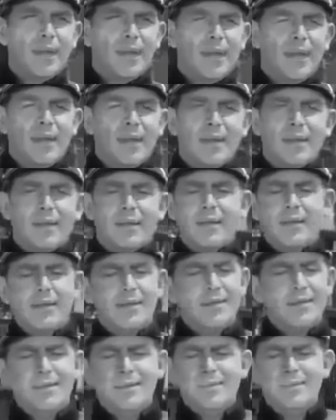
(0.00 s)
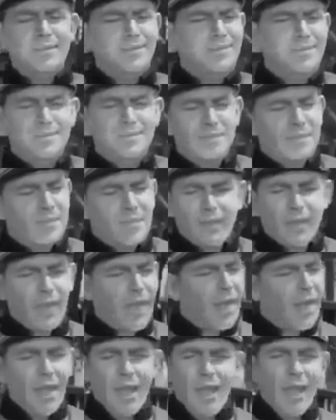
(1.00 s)
Despite her good intentions,
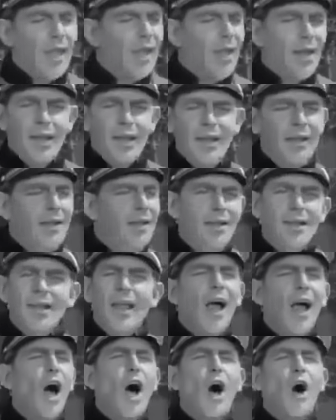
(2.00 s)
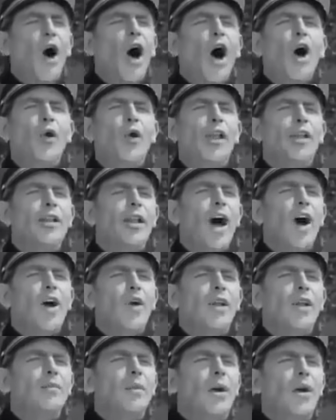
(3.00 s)
the incident didn't turn out so great for the
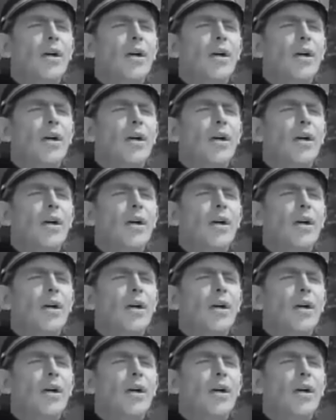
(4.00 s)
show.